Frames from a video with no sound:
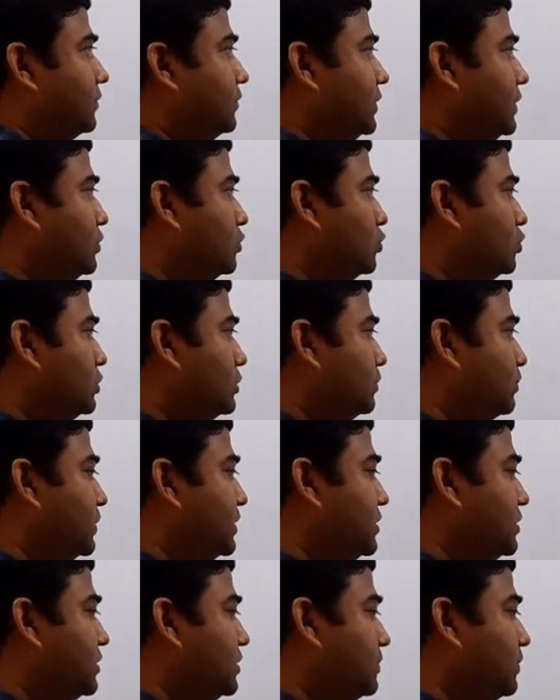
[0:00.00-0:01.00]
we use
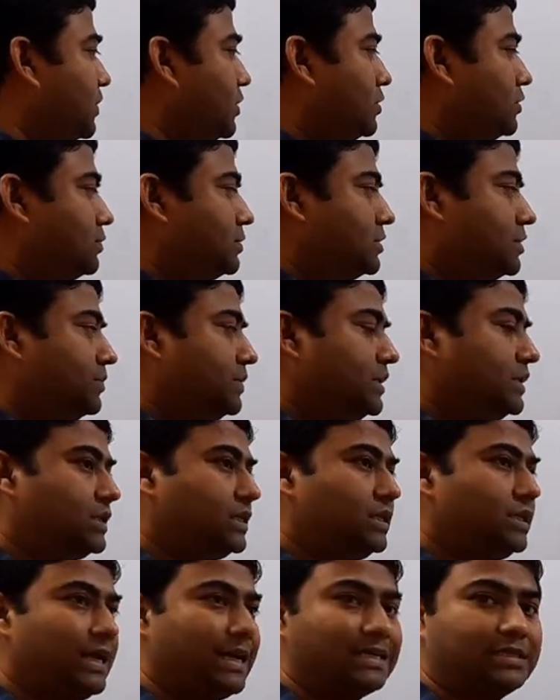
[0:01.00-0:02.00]
principle of
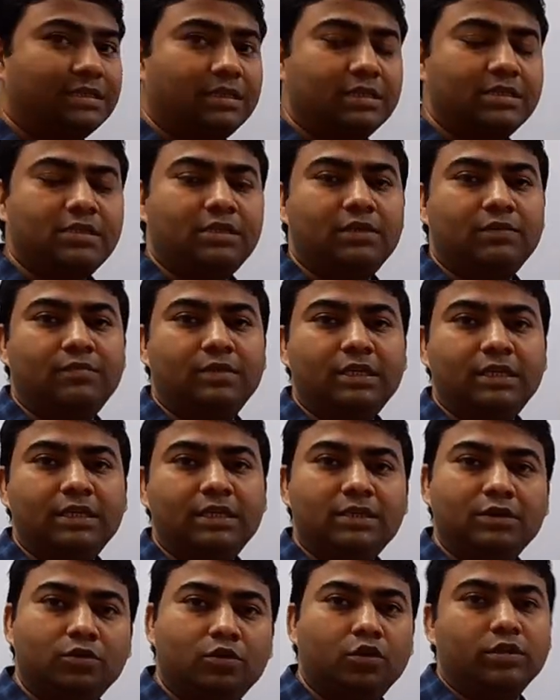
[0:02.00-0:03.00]
symmetry extensively
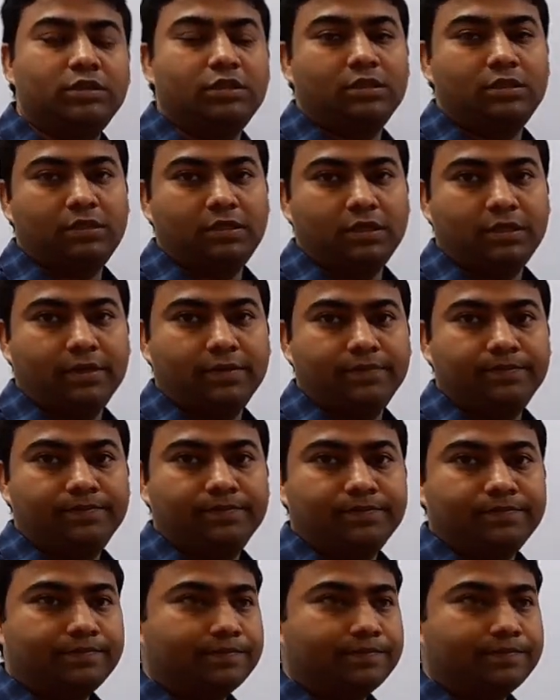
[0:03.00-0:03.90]
in Gauss's theorem.